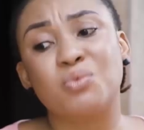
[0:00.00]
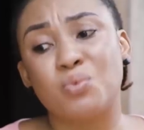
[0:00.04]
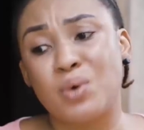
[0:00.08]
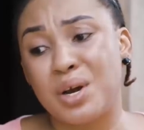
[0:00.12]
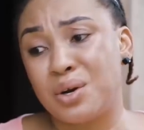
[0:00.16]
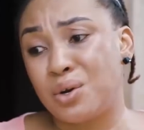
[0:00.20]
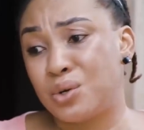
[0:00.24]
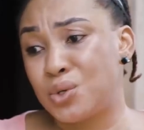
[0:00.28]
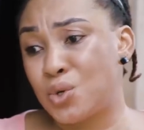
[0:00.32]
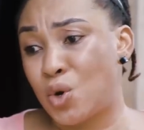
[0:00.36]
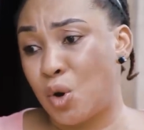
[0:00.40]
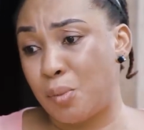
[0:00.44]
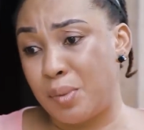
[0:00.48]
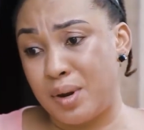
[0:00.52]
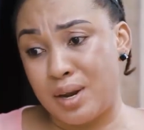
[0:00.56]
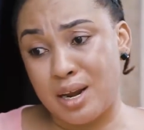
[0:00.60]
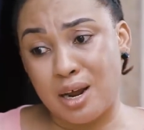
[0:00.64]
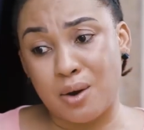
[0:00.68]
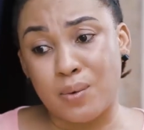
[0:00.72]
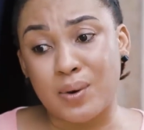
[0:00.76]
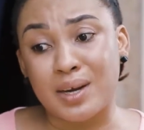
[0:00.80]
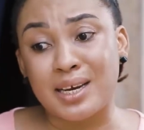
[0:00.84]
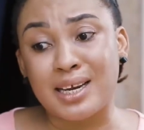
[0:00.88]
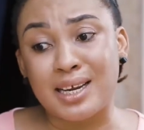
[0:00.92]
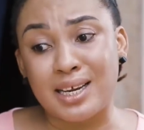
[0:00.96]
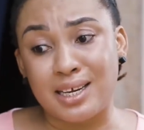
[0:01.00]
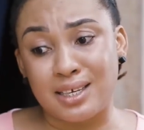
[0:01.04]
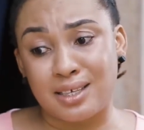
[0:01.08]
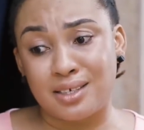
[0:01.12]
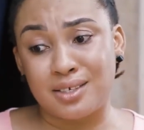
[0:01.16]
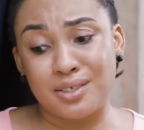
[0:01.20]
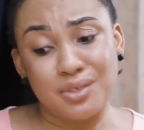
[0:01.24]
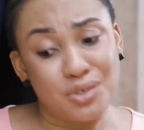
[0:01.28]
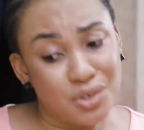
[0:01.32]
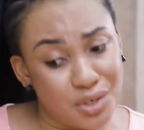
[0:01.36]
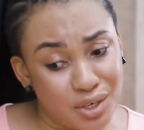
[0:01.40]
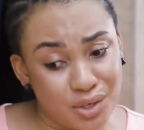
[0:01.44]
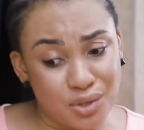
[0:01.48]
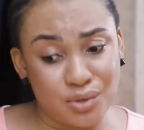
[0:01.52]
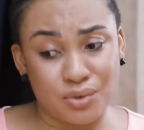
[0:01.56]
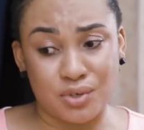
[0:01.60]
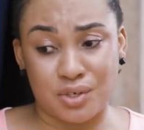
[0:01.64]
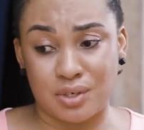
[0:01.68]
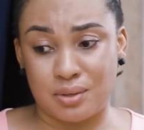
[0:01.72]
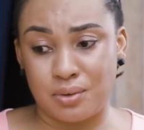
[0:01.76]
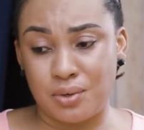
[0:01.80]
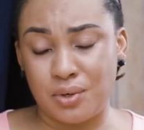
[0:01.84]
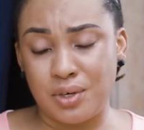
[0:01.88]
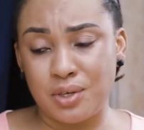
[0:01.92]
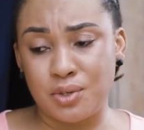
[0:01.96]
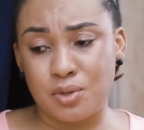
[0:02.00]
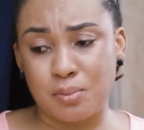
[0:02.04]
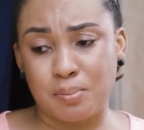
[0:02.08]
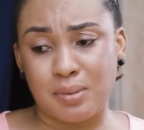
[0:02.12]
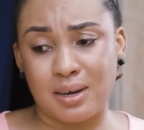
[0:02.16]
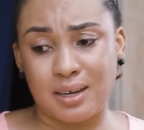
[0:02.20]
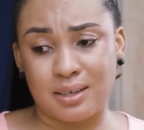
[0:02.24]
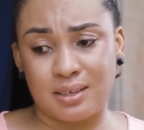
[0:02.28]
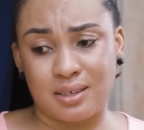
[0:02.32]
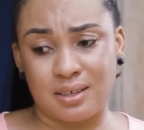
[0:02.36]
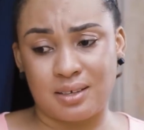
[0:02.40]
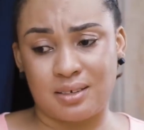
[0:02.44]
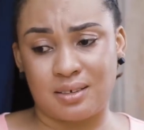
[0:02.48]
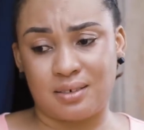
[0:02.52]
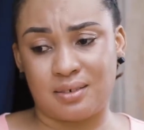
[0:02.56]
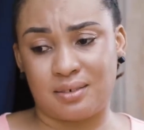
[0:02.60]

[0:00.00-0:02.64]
Why not coming now and eat? You need to. You need to back.